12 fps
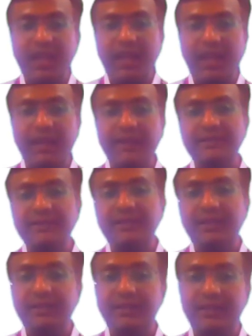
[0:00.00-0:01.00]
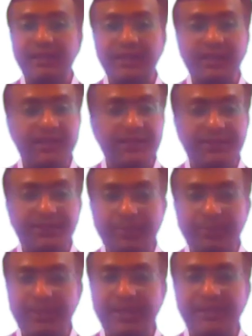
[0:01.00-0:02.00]
As the air is
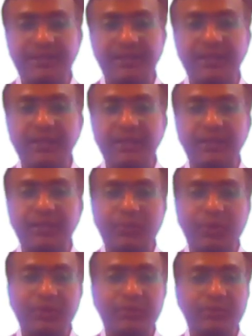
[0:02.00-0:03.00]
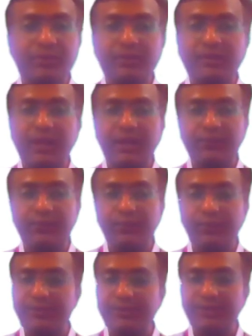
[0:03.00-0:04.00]
compressed, the molecules are
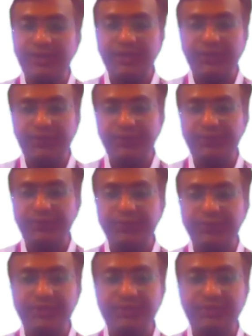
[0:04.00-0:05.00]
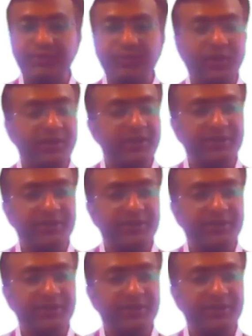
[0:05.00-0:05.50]
forced into a smaller